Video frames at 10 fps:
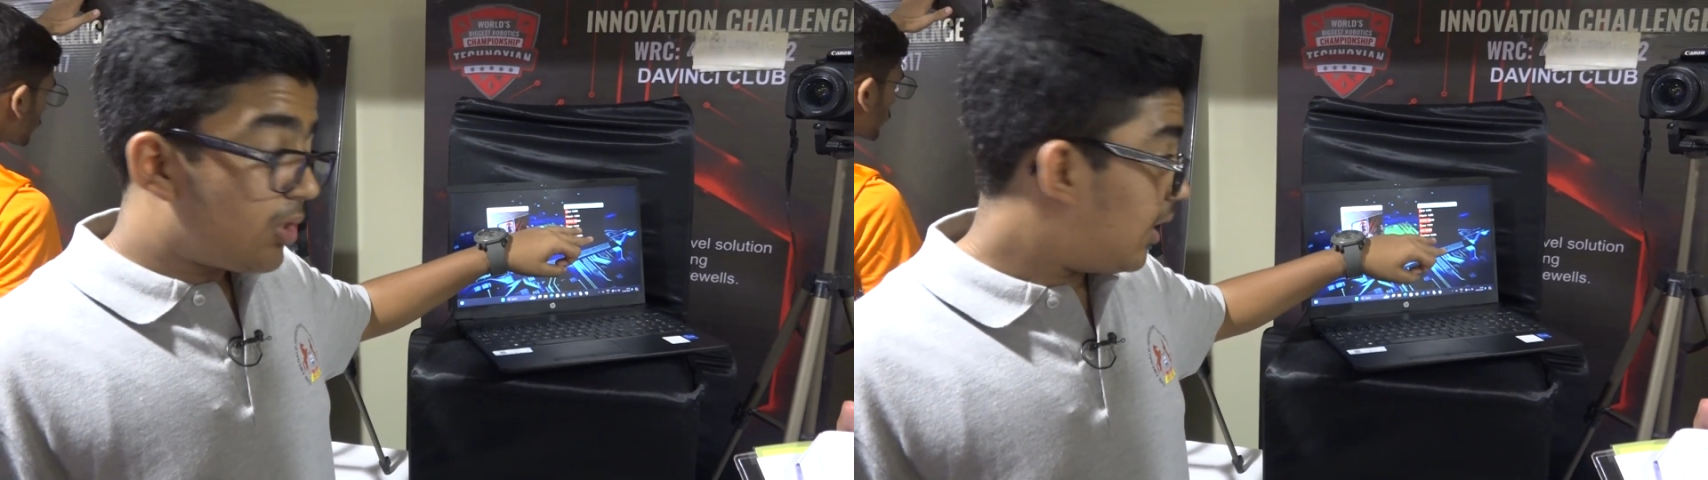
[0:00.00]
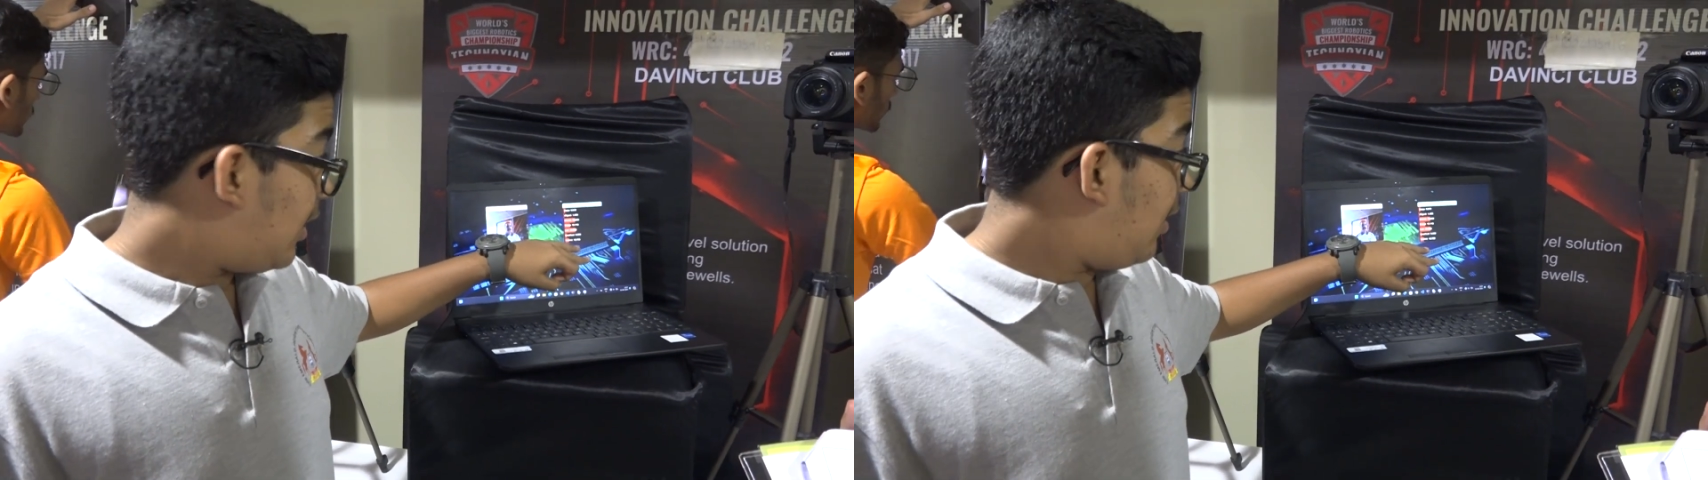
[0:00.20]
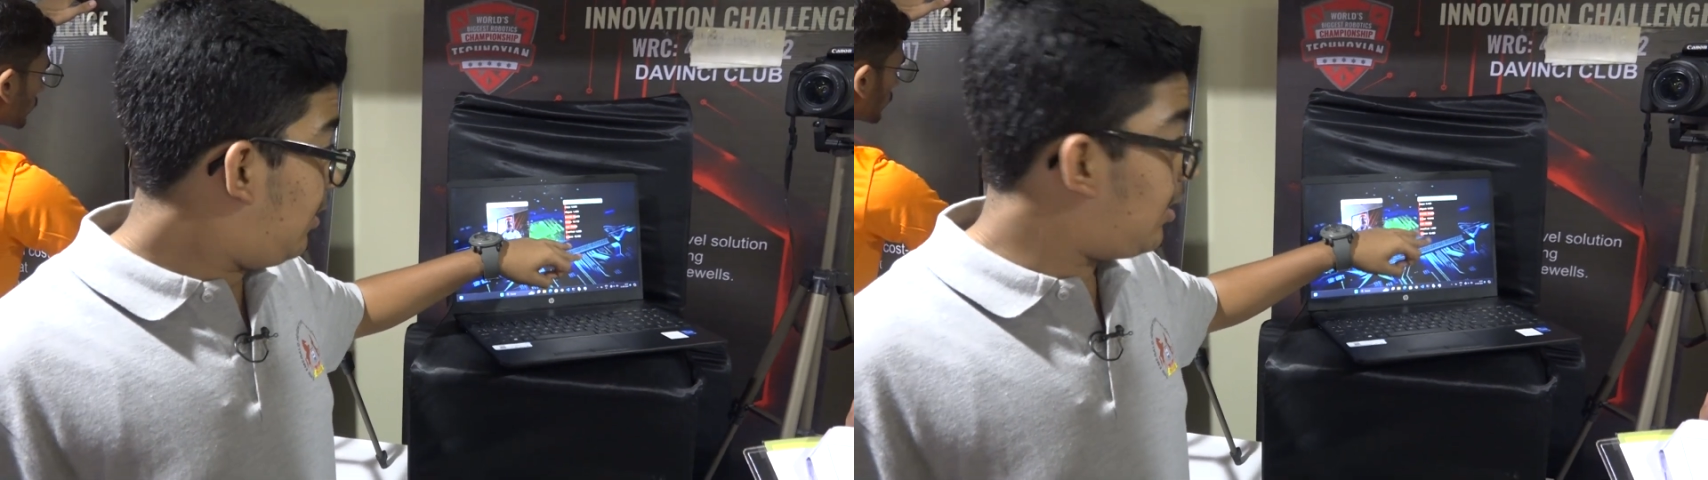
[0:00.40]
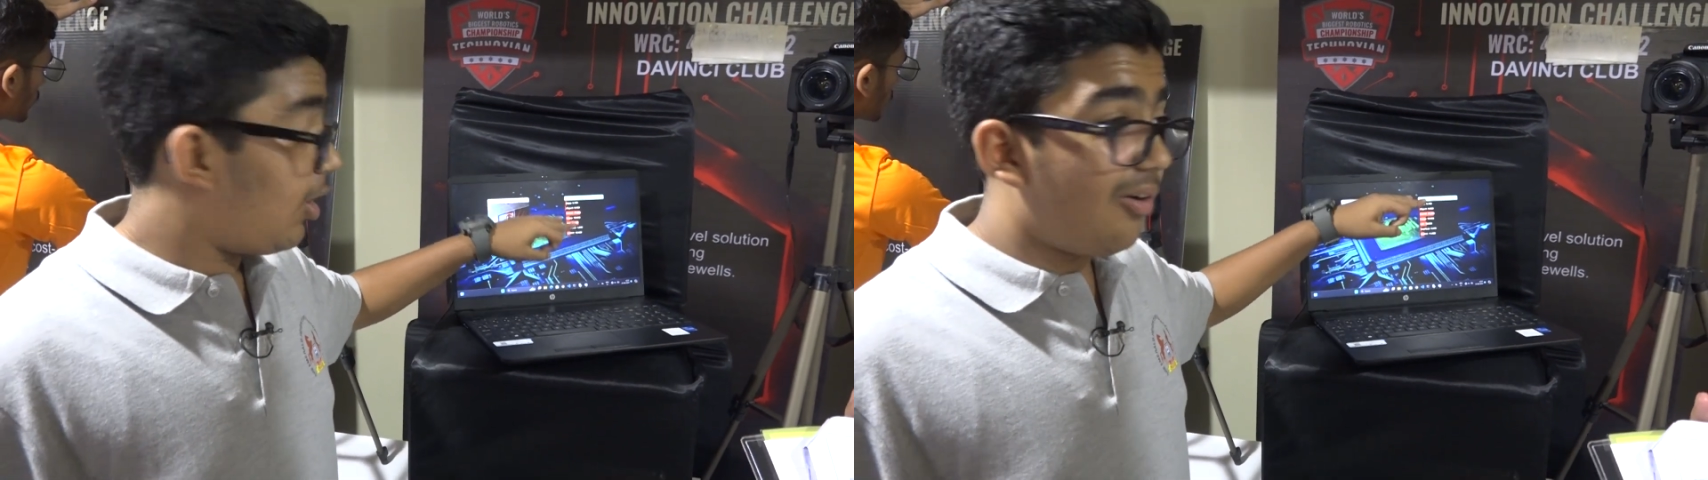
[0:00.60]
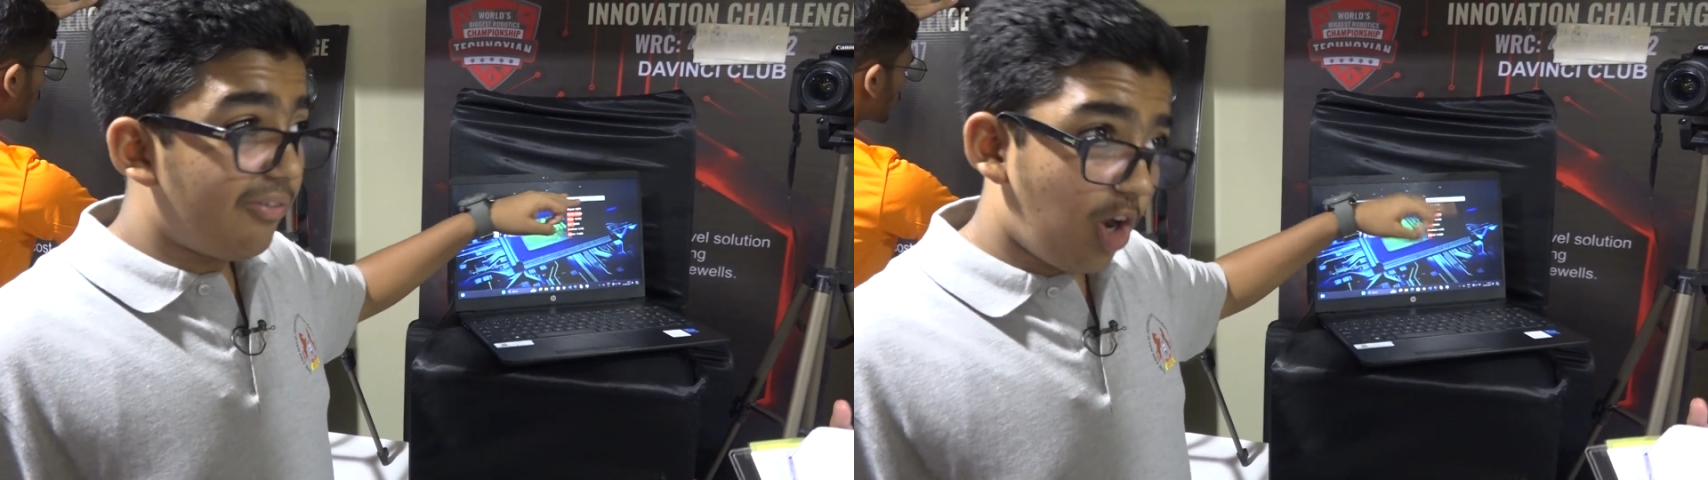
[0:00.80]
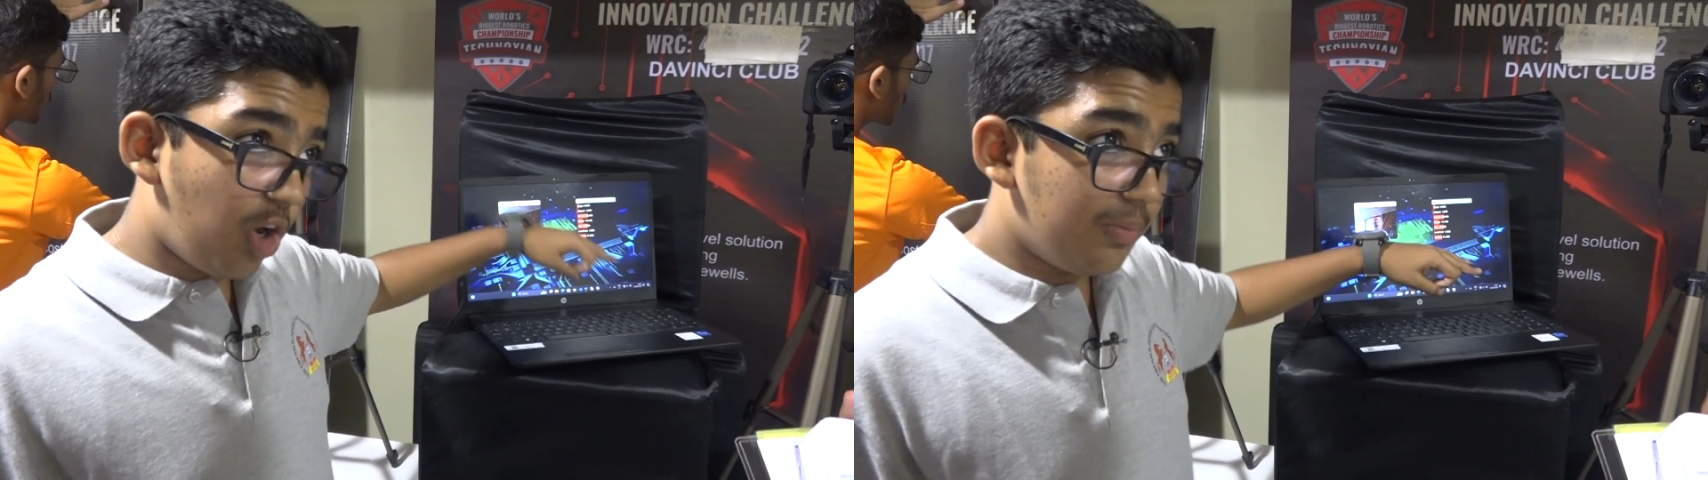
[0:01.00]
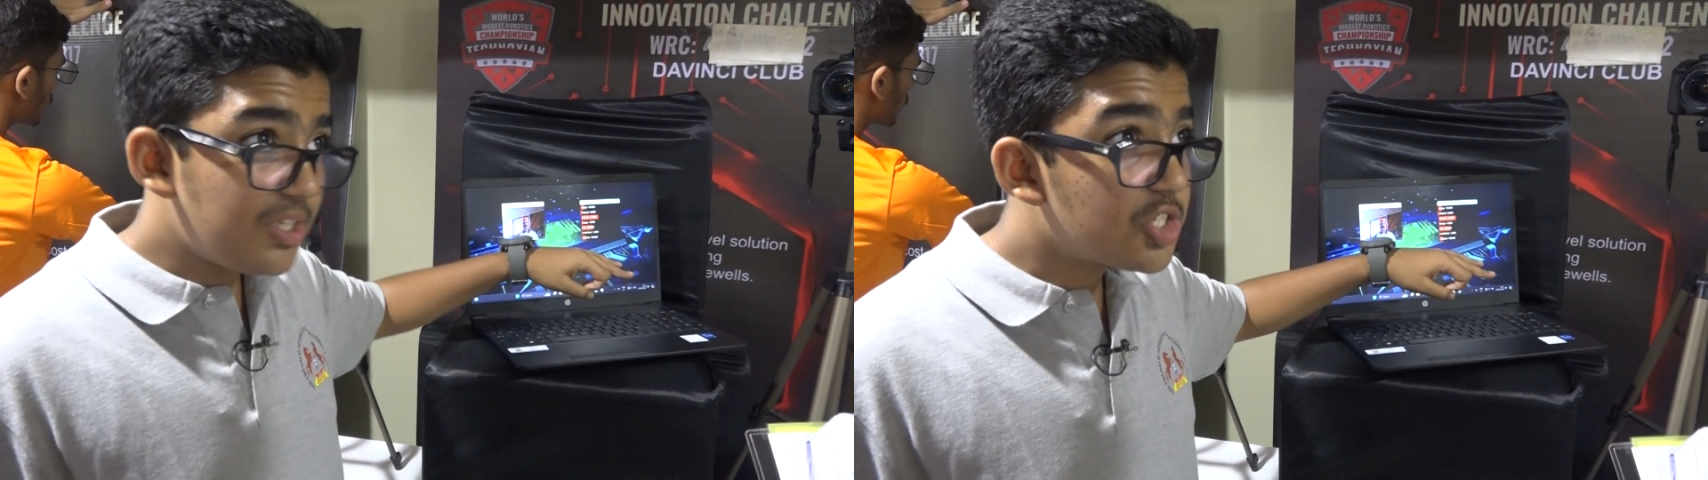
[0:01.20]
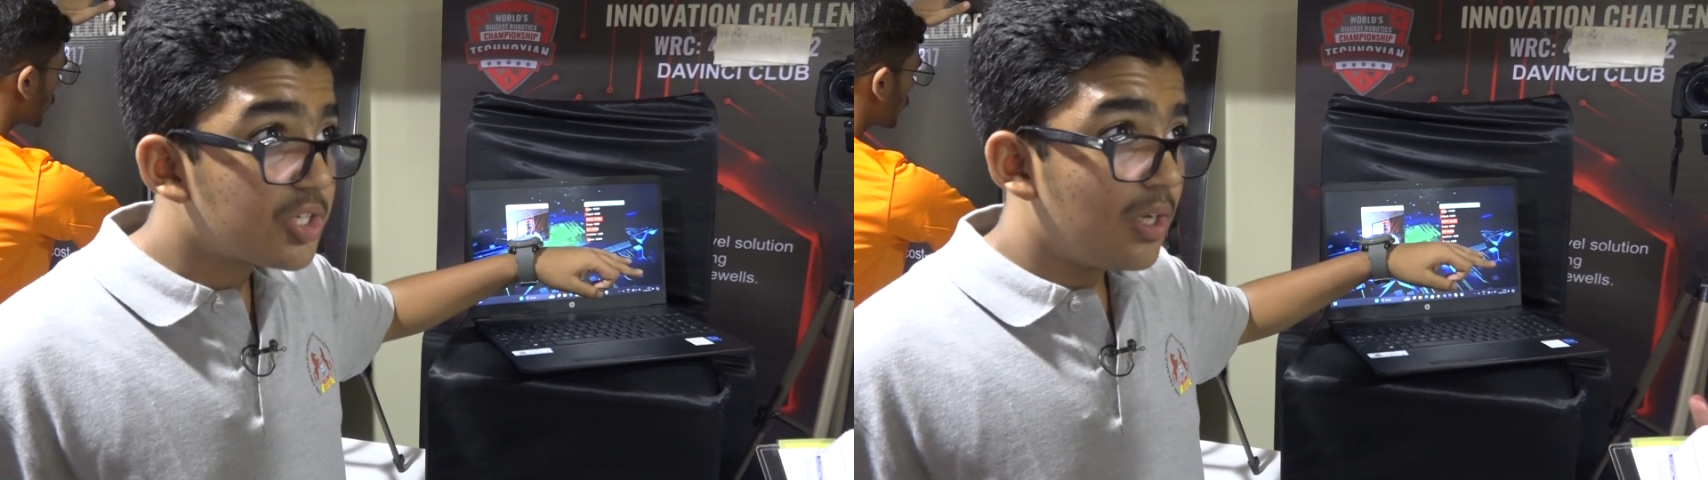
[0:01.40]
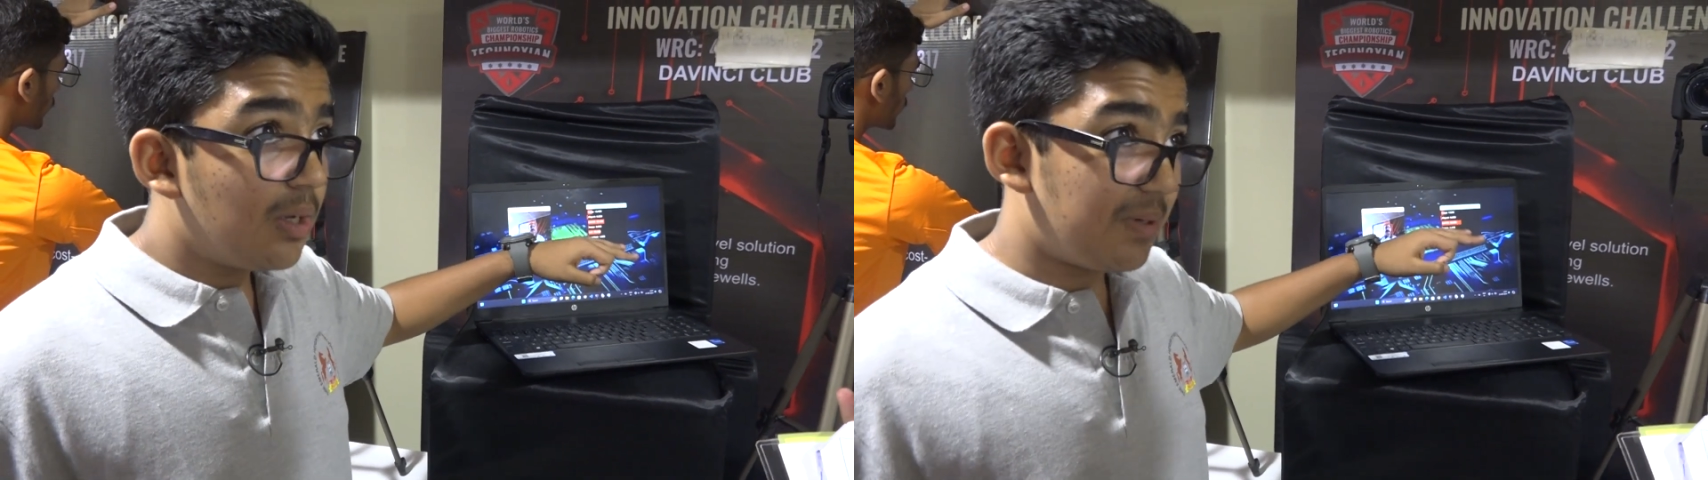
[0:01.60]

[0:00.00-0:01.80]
of how much